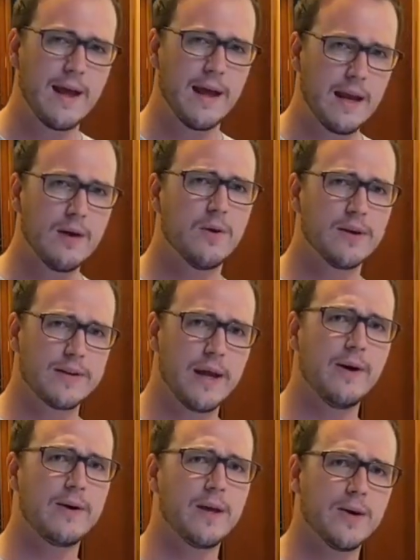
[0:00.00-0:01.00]
anyone
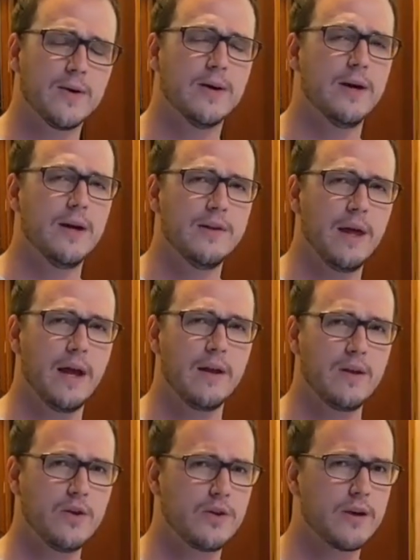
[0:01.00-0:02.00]
tell you that
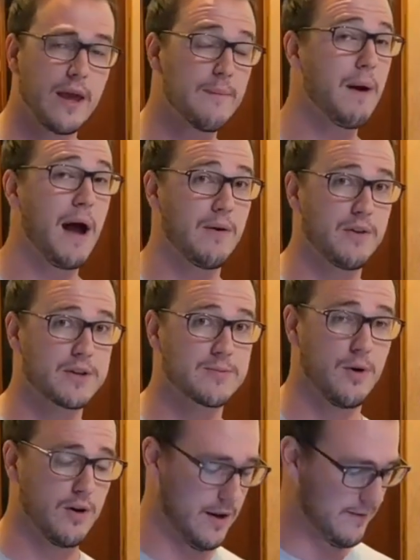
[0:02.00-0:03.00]
you can get by with a
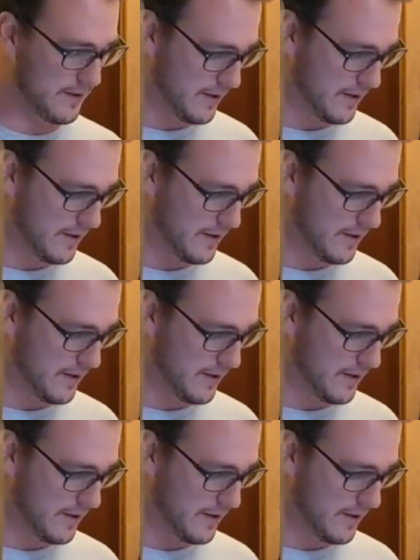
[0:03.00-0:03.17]
small knife. You